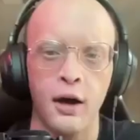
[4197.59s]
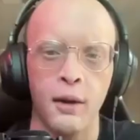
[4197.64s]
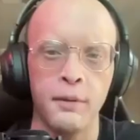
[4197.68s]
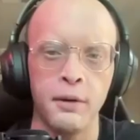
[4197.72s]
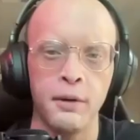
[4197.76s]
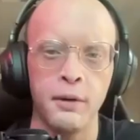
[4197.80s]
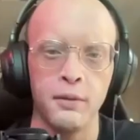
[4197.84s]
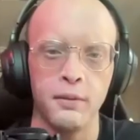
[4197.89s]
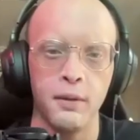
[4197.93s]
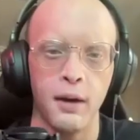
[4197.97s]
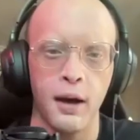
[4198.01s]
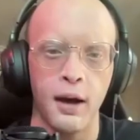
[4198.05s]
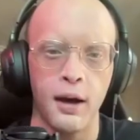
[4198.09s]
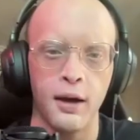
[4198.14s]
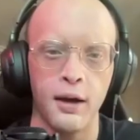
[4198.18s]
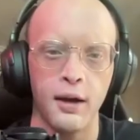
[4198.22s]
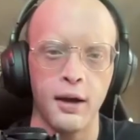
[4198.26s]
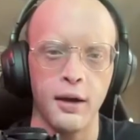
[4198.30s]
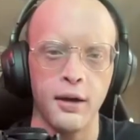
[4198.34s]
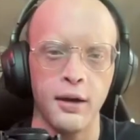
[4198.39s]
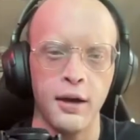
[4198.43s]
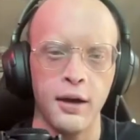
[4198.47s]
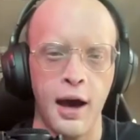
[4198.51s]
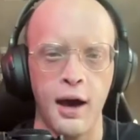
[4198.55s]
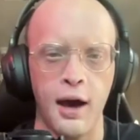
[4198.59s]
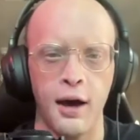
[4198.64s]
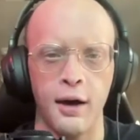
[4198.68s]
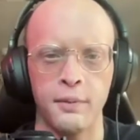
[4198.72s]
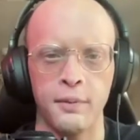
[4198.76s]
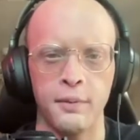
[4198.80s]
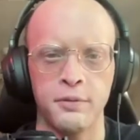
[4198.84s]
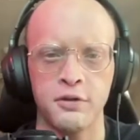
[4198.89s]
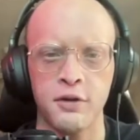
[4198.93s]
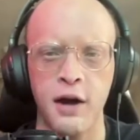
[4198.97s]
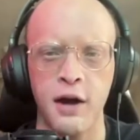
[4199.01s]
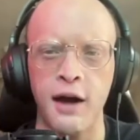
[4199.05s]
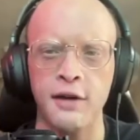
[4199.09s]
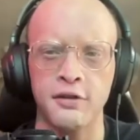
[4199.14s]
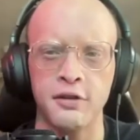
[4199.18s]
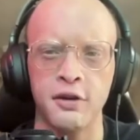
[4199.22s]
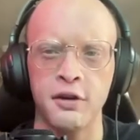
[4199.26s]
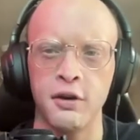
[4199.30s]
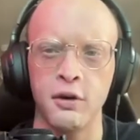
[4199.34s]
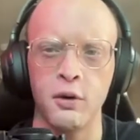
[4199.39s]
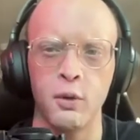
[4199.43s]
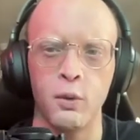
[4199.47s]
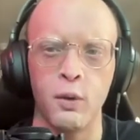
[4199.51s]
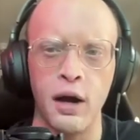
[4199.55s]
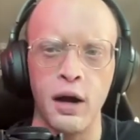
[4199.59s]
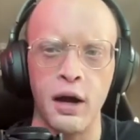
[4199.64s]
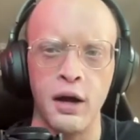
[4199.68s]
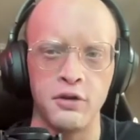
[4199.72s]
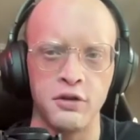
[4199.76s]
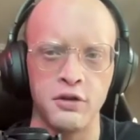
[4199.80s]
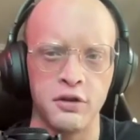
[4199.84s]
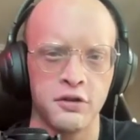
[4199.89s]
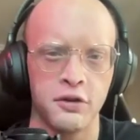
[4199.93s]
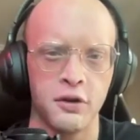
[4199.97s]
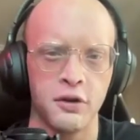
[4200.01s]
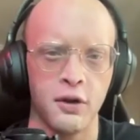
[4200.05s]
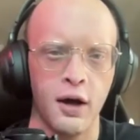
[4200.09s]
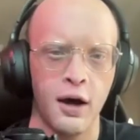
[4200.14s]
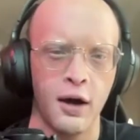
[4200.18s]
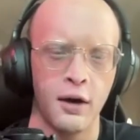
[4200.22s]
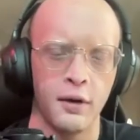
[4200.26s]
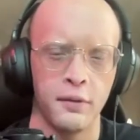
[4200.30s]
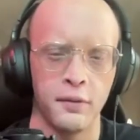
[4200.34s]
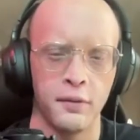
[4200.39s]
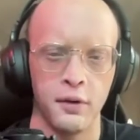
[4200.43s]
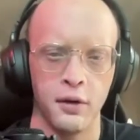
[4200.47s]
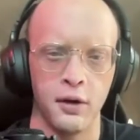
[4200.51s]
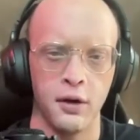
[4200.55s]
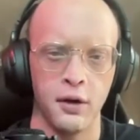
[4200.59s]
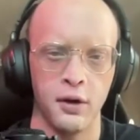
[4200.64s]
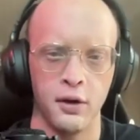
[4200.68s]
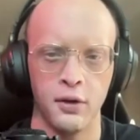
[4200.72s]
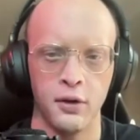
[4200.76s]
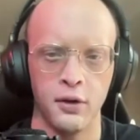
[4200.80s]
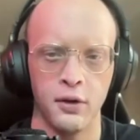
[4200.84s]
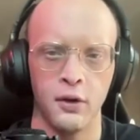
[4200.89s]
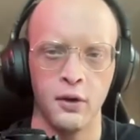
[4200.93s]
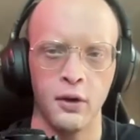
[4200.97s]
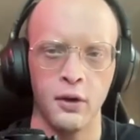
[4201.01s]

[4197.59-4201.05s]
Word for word: I mean, yeah, abstracting away just a lot of the